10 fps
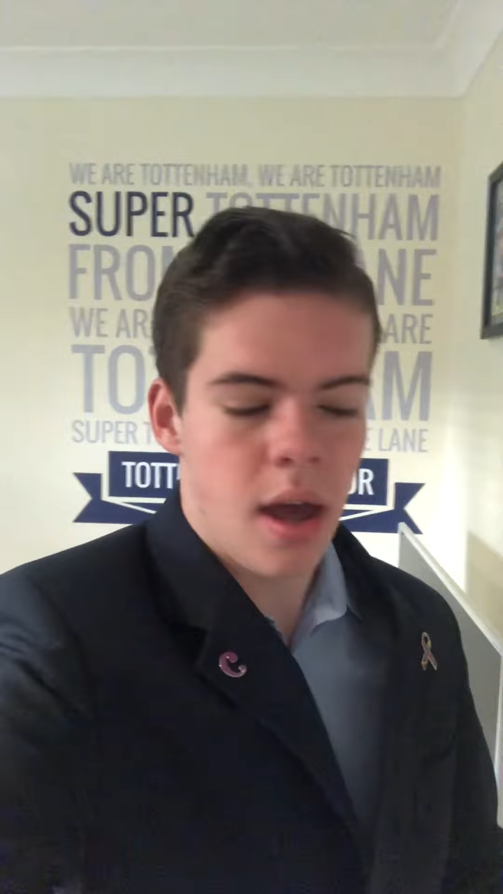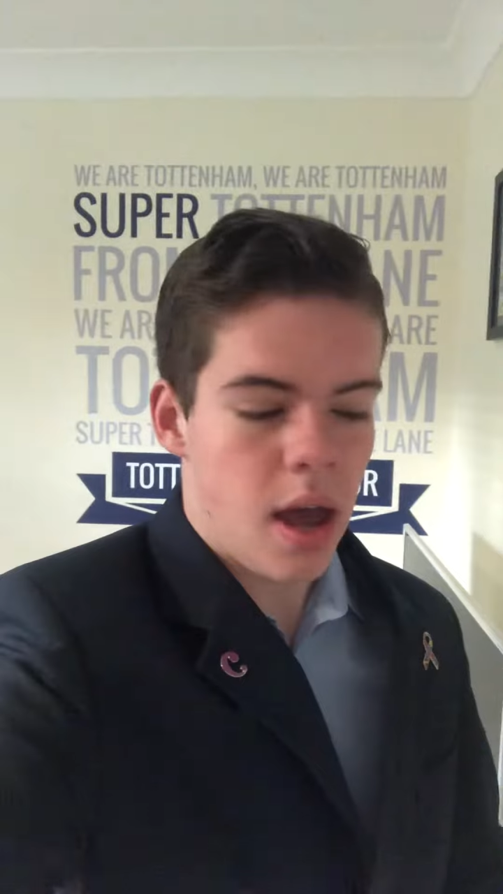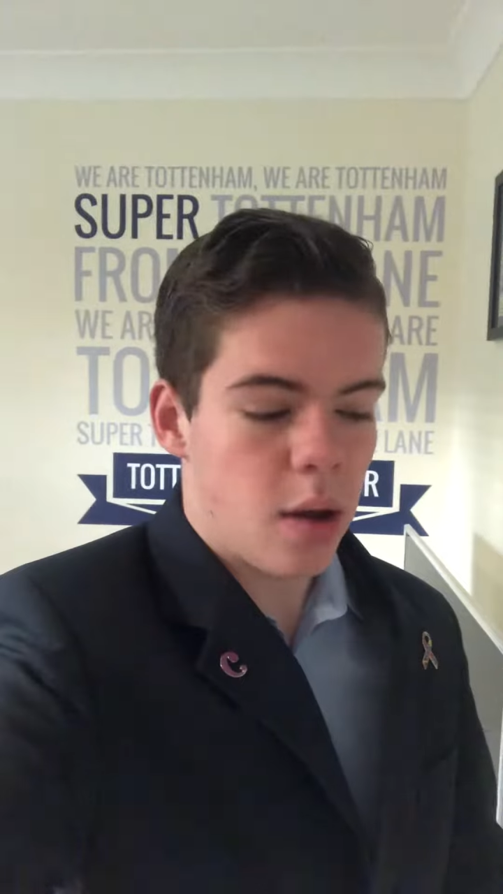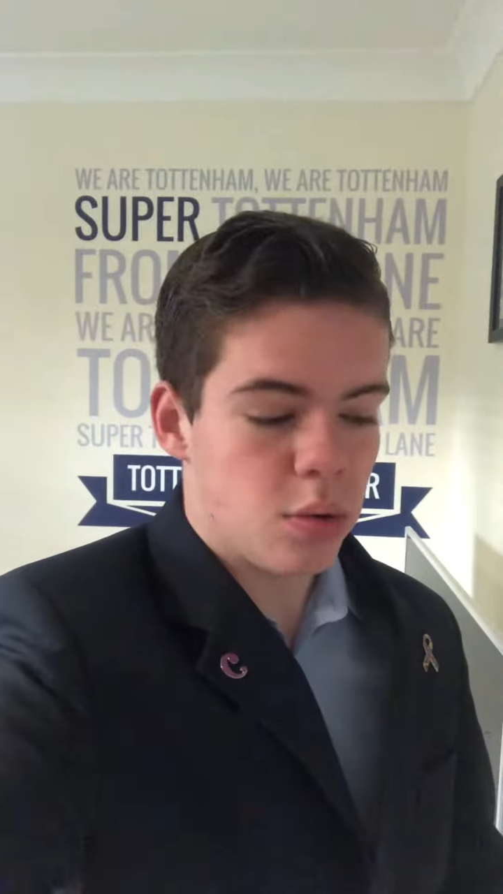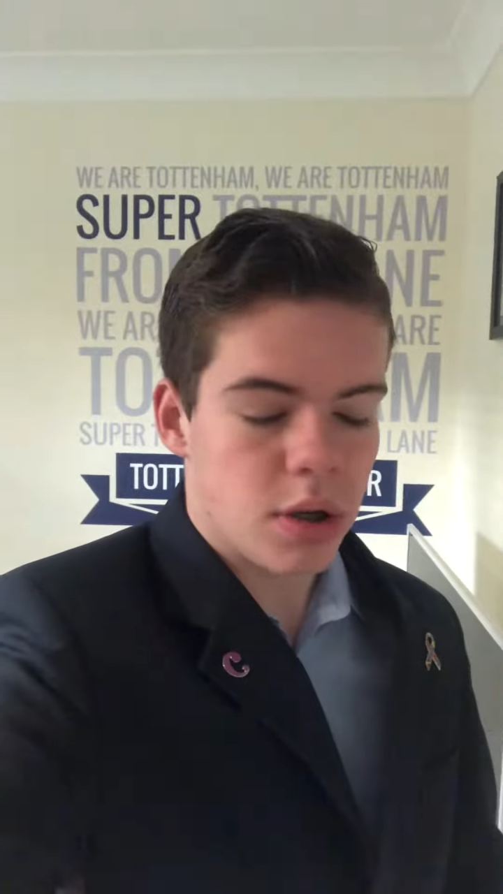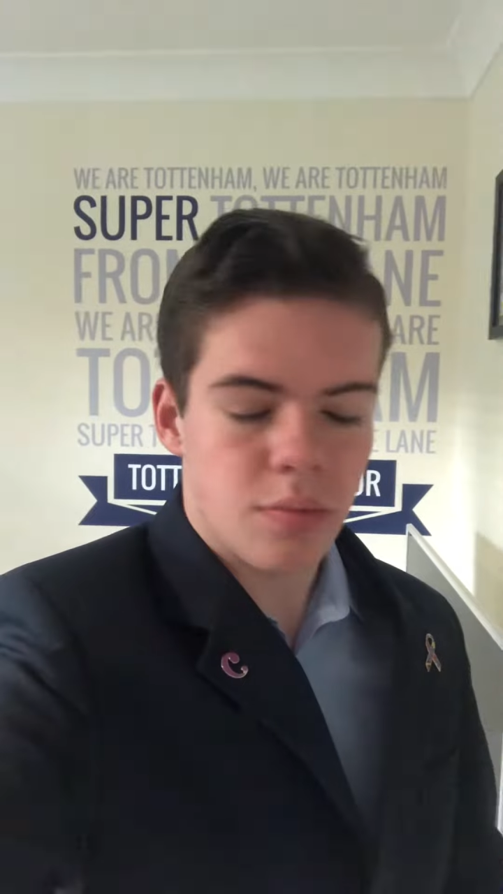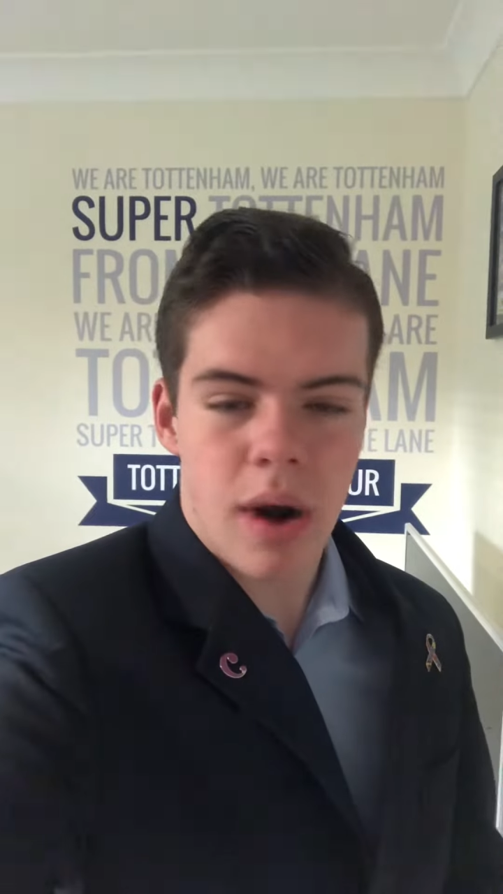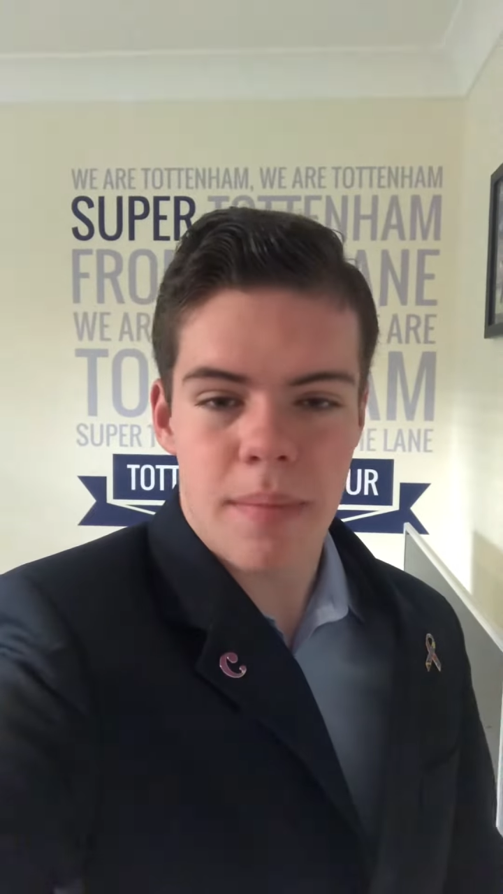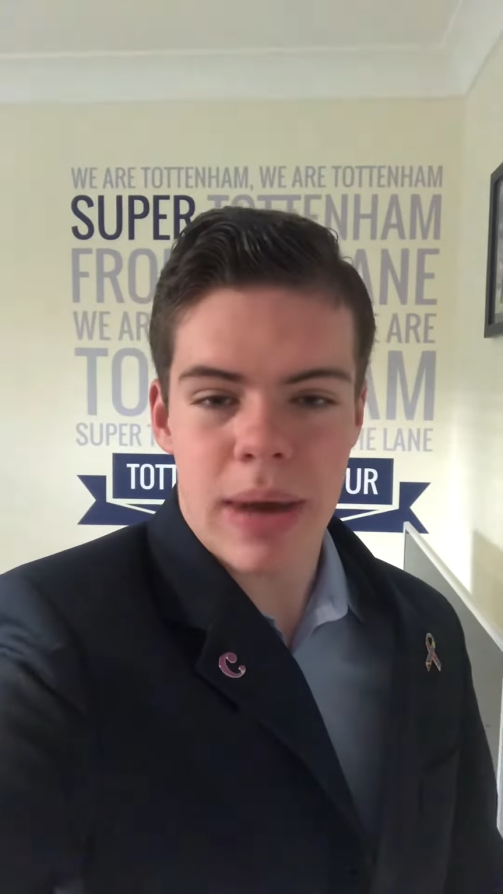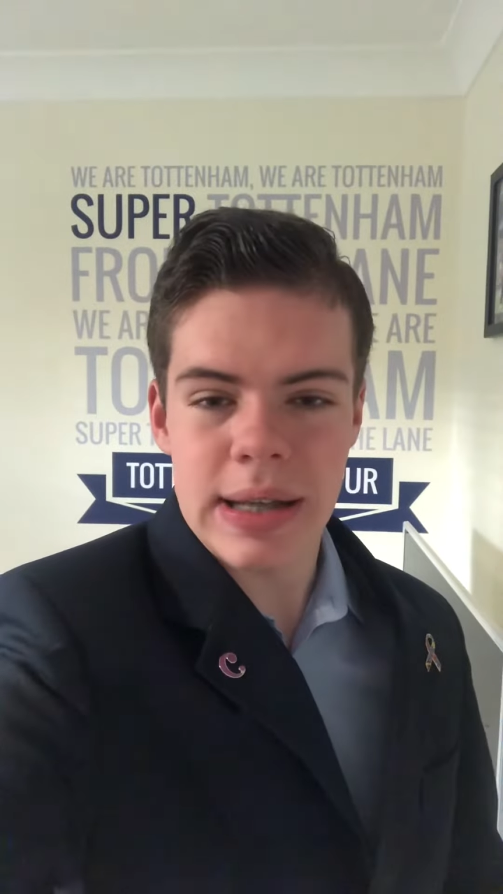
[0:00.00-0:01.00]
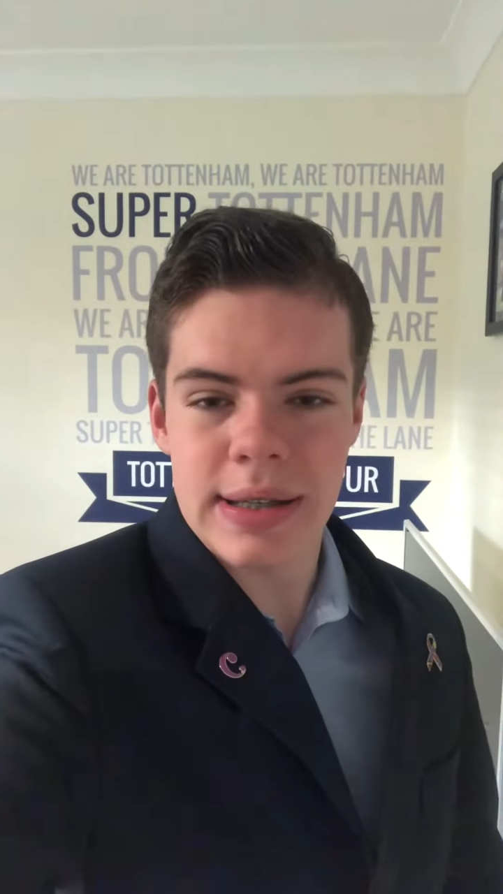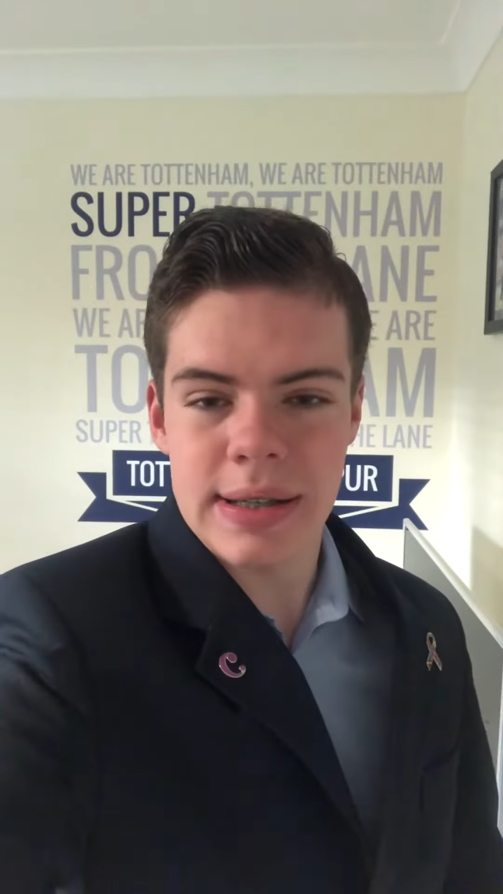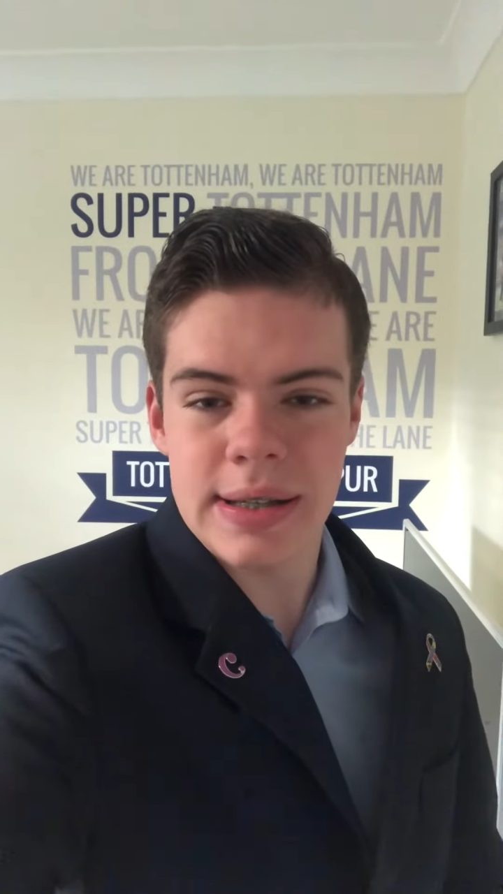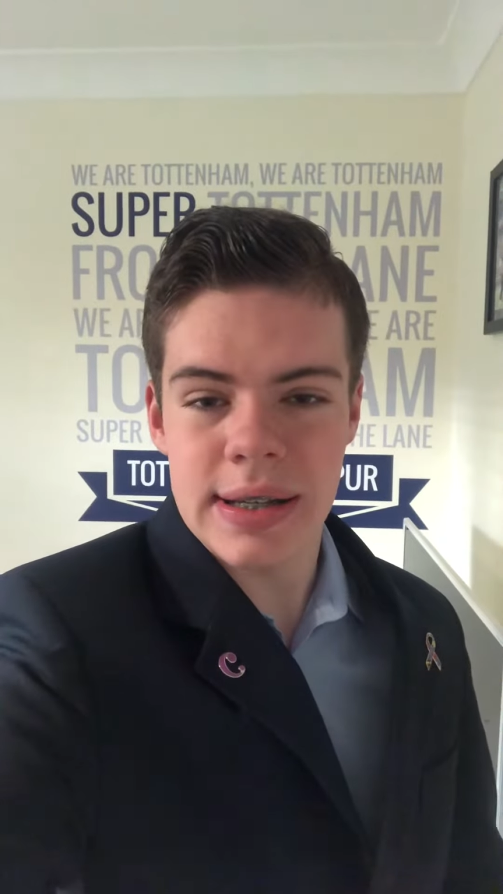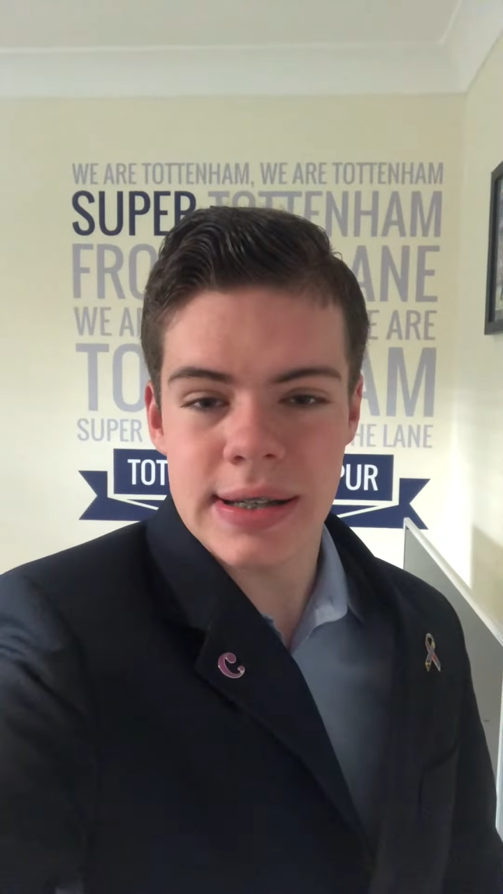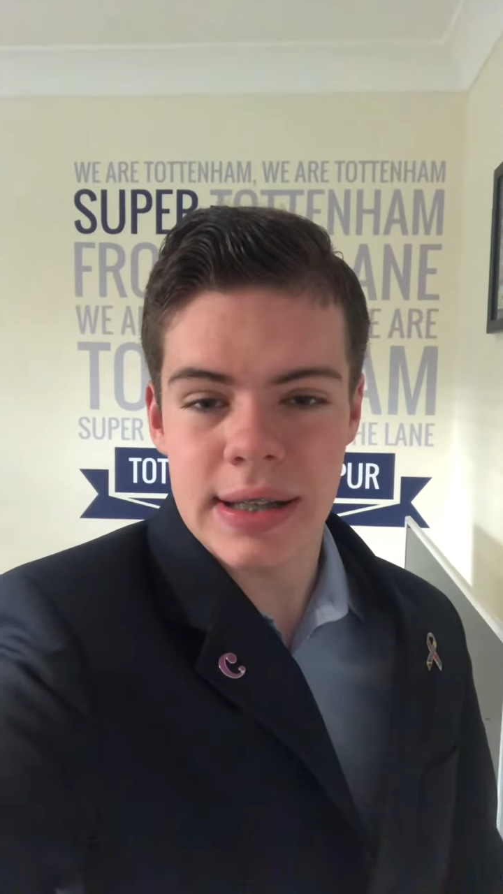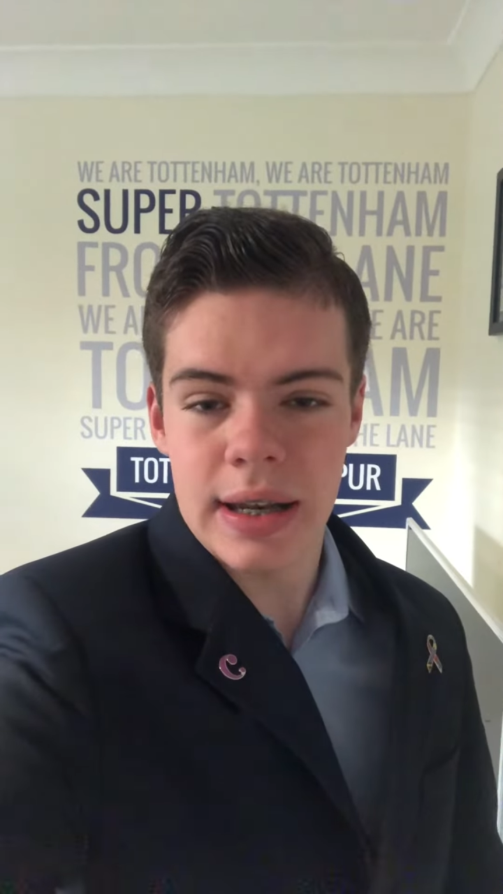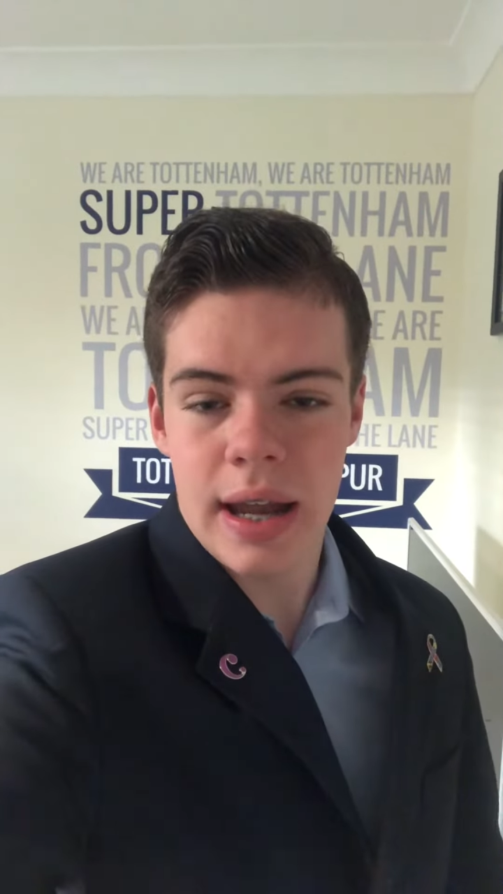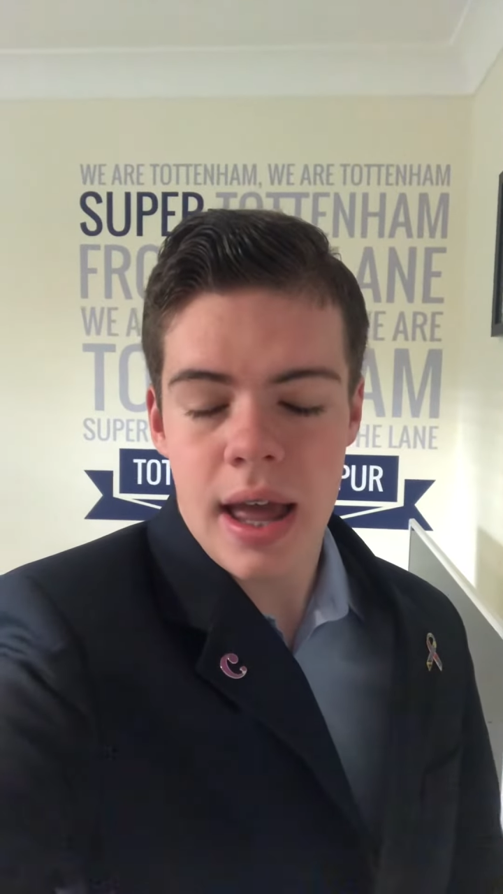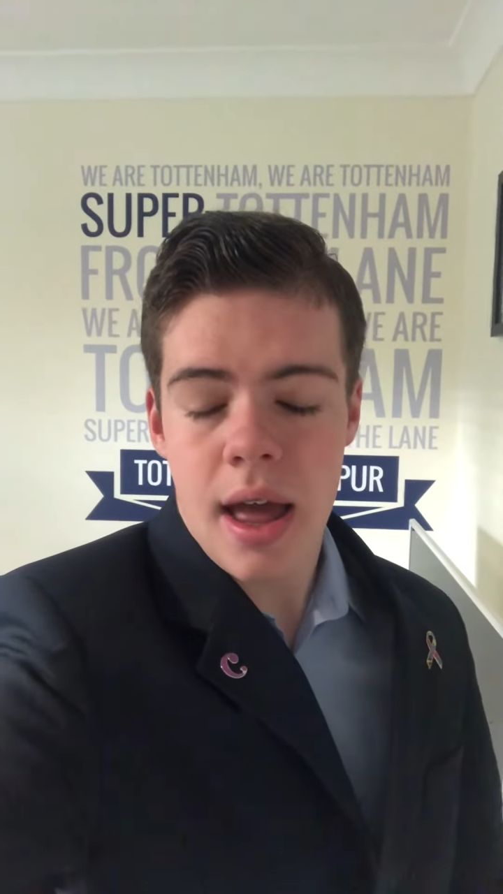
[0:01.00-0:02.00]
and also Ryan Mason's assistant.